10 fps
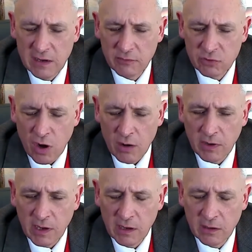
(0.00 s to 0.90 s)

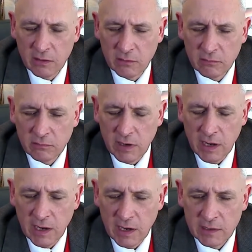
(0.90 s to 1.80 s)
Strawberry Hill
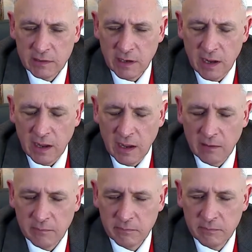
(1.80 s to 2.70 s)

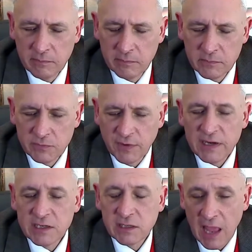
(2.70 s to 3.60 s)
and
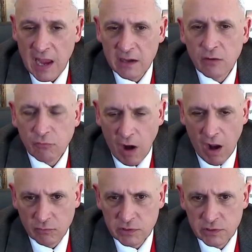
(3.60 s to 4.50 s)
Spinney's Lane
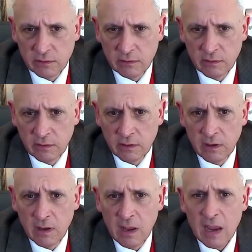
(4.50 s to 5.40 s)
route.
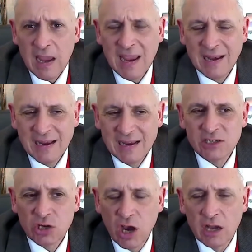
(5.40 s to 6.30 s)
It
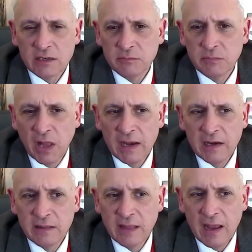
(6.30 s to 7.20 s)
is
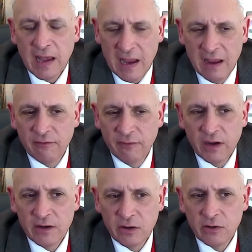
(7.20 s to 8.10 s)
contemplated that if
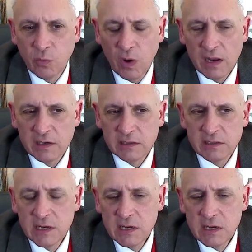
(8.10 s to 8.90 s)
Vineyard Wind